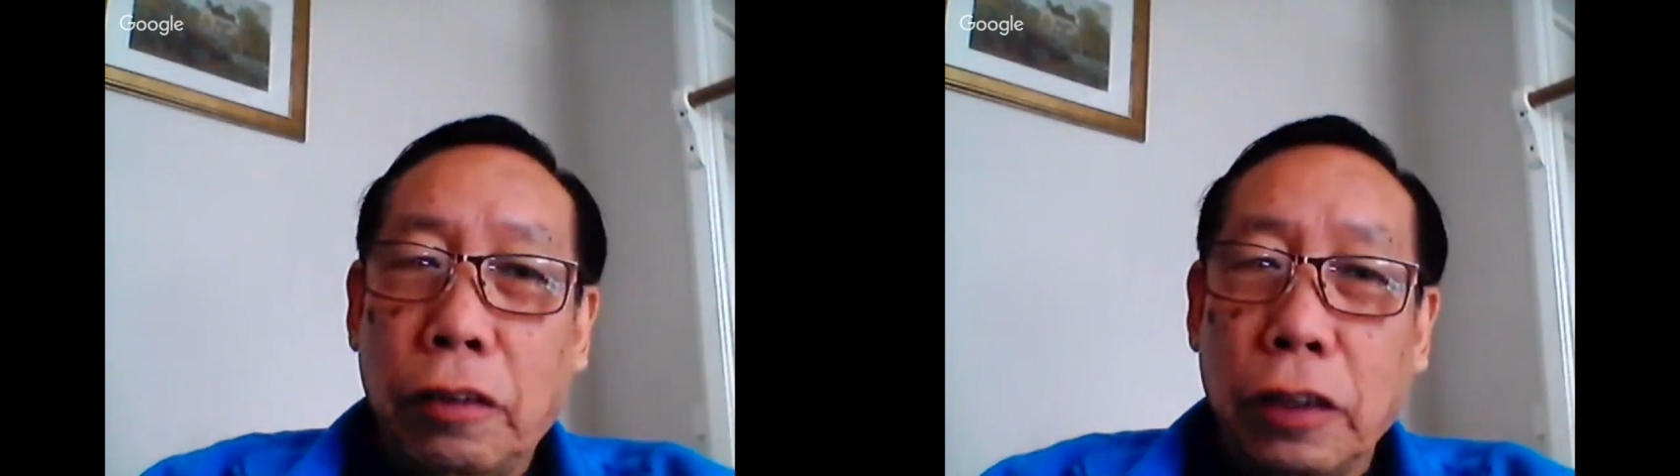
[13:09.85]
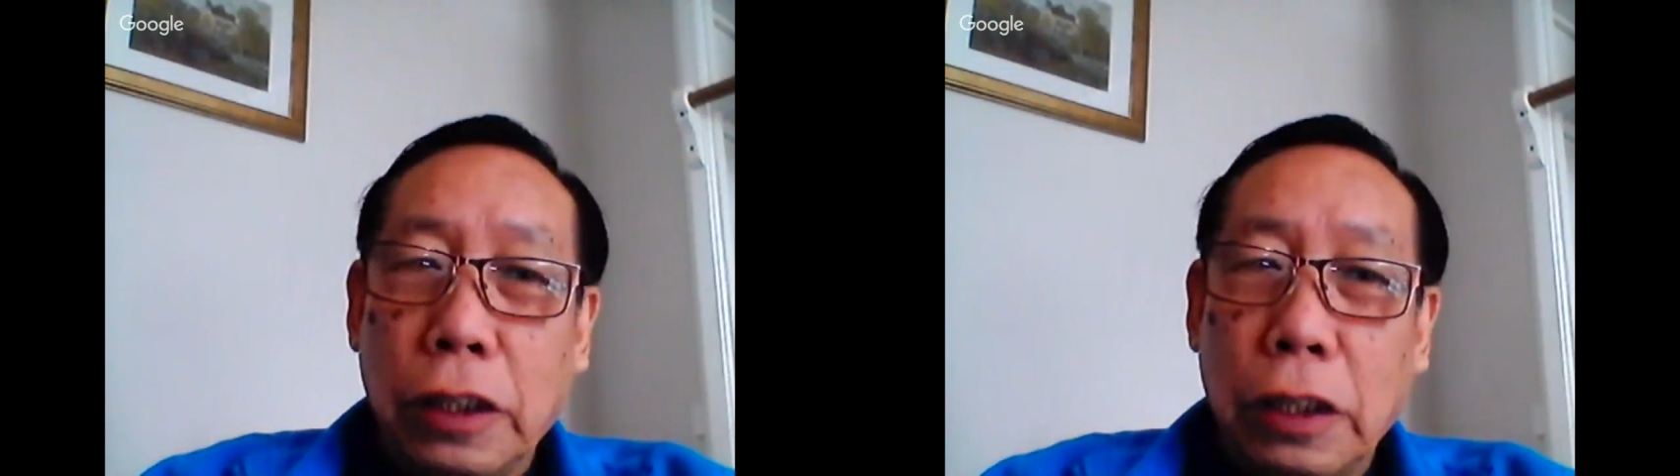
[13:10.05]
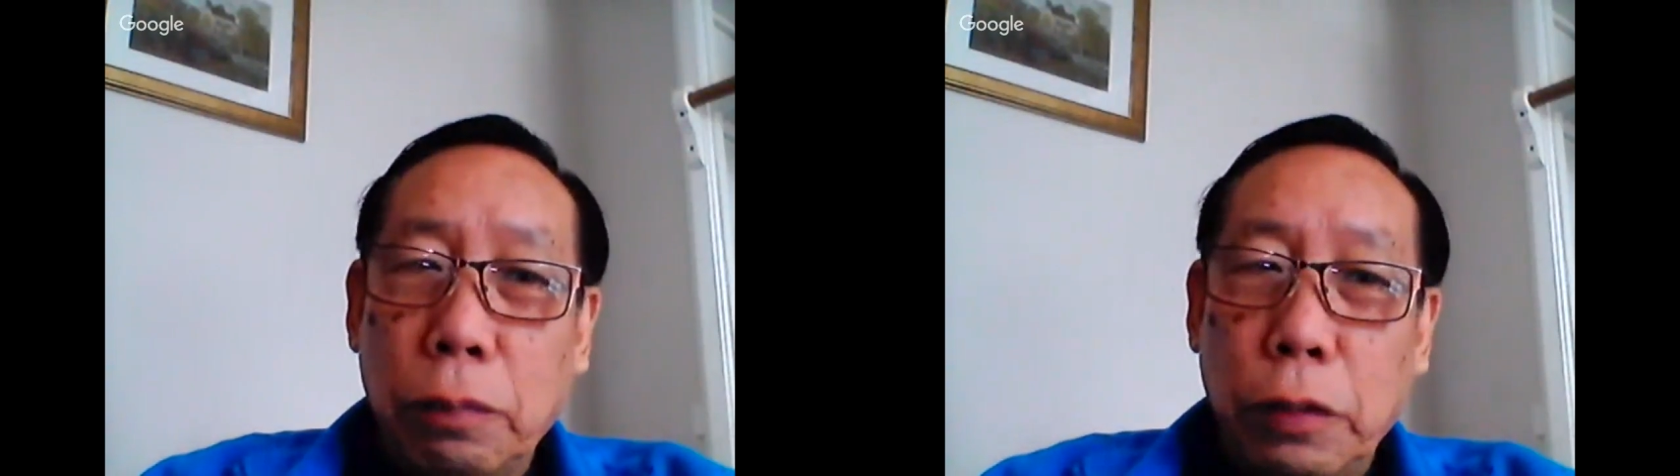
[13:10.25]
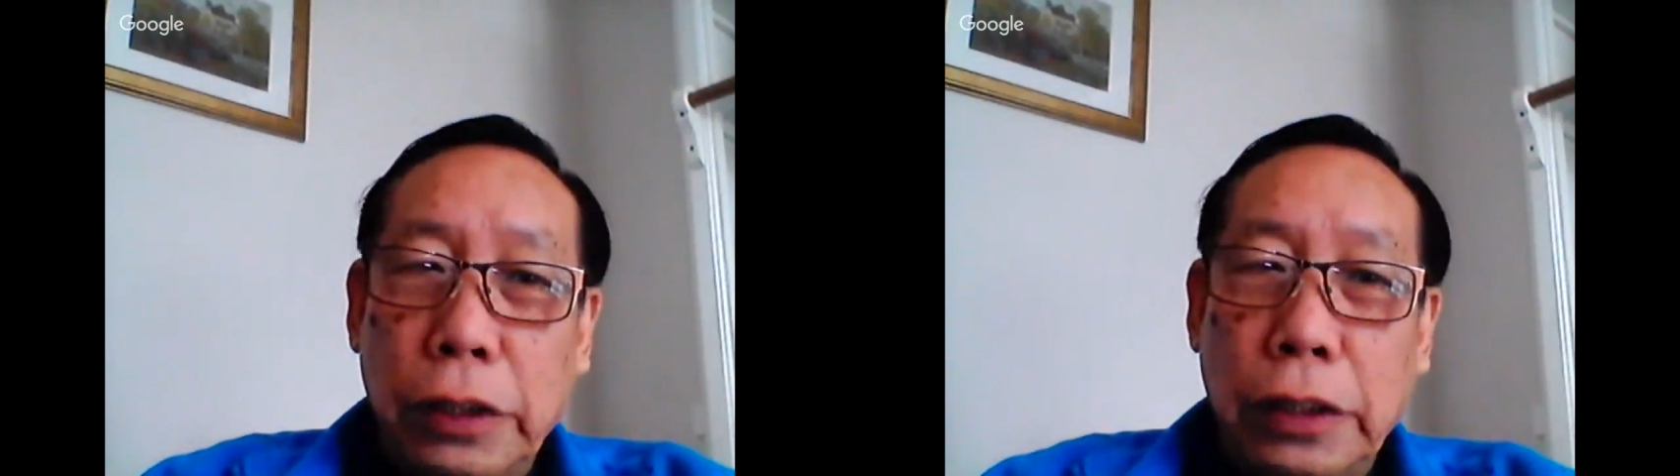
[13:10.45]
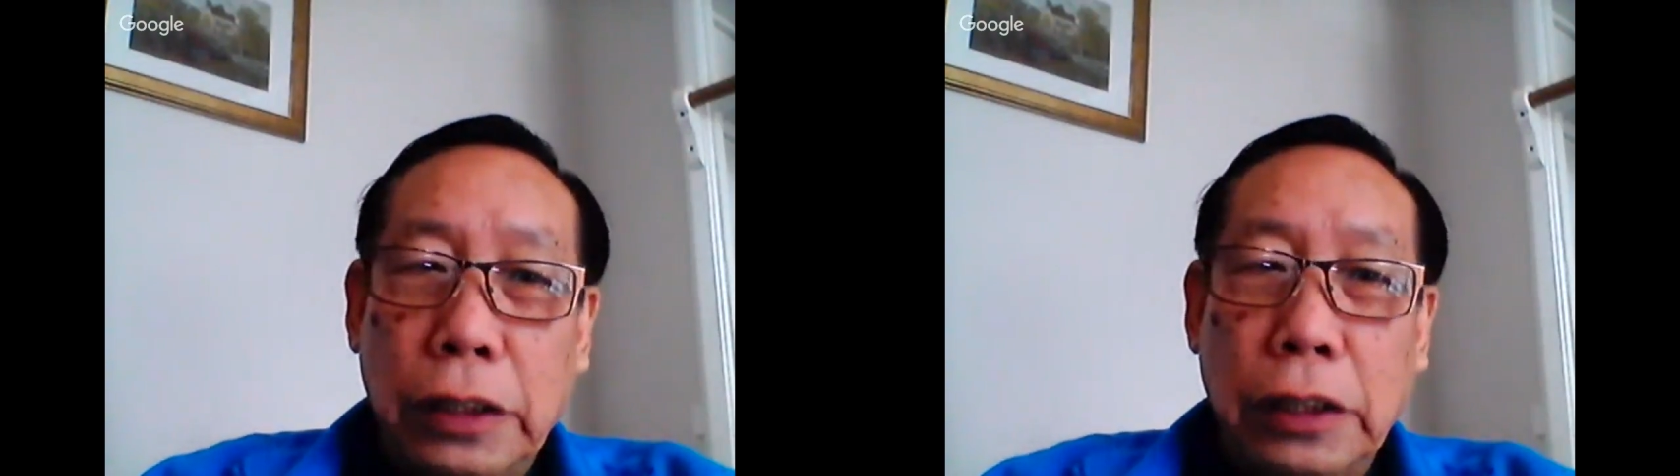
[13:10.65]
for
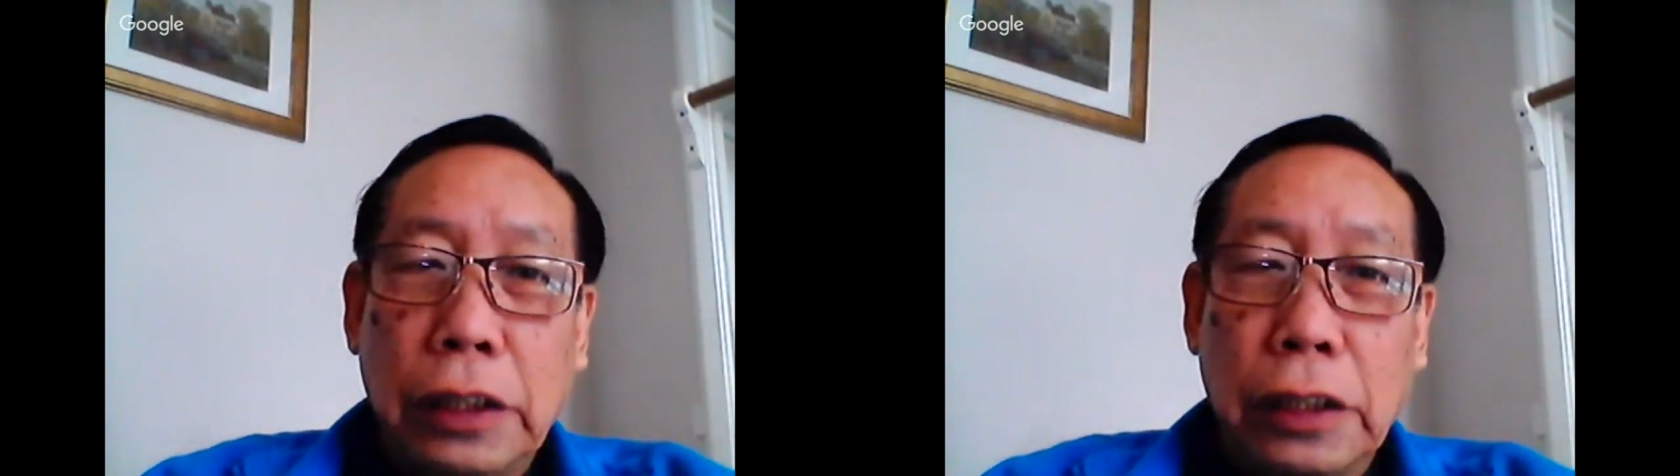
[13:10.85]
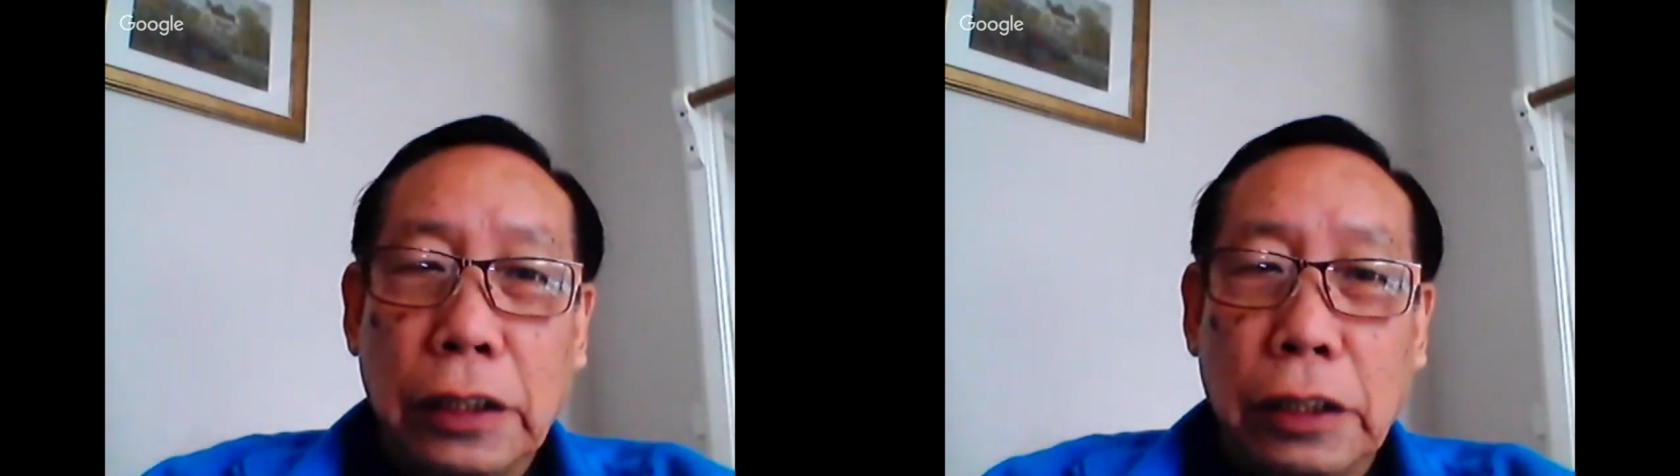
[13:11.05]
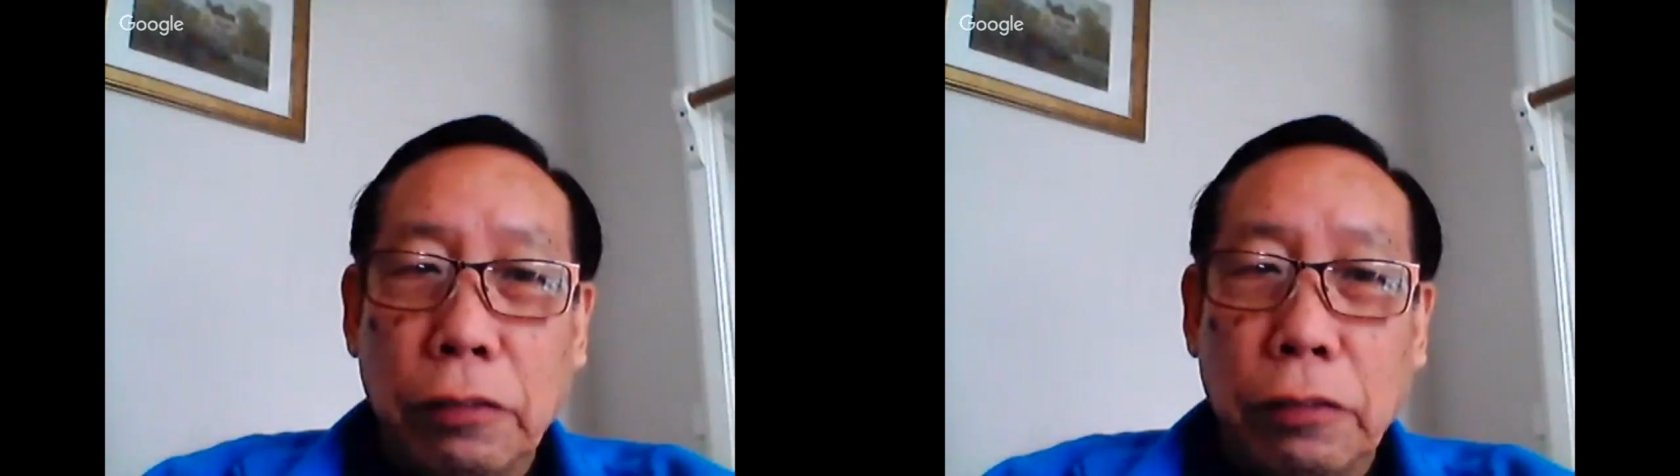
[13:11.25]
TBC